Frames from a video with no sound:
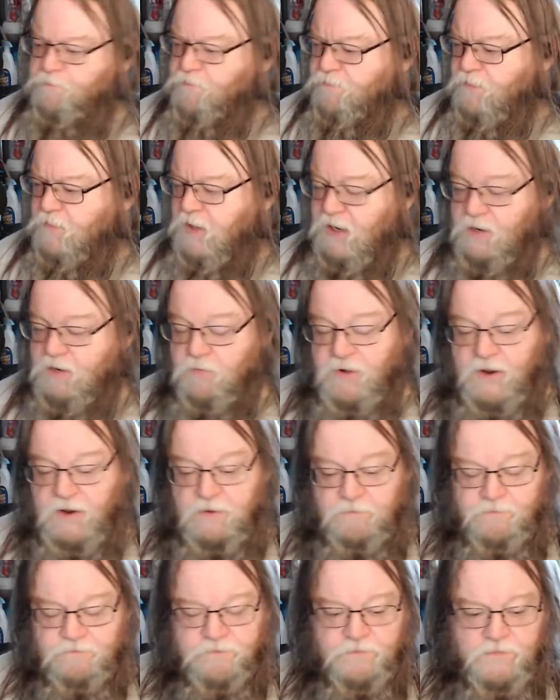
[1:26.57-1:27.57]

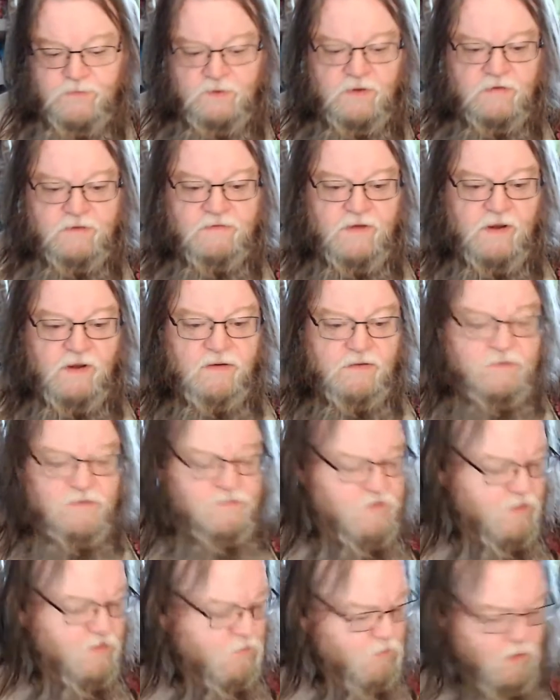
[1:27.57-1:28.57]
Anyway, the sound is
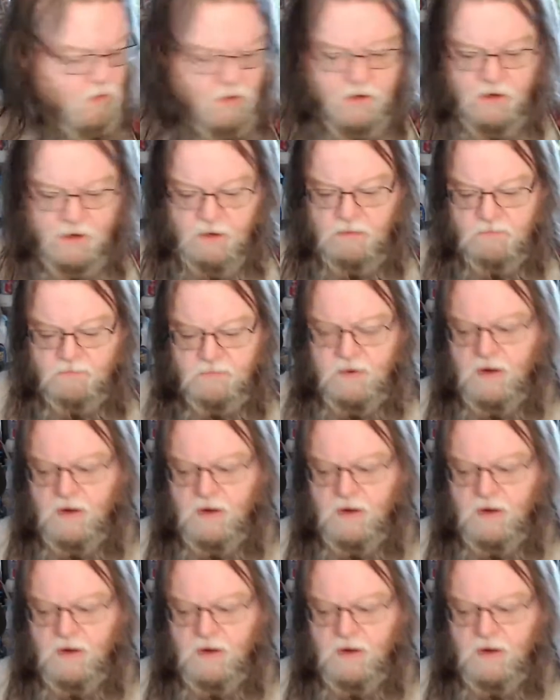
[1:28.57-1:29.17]
still working.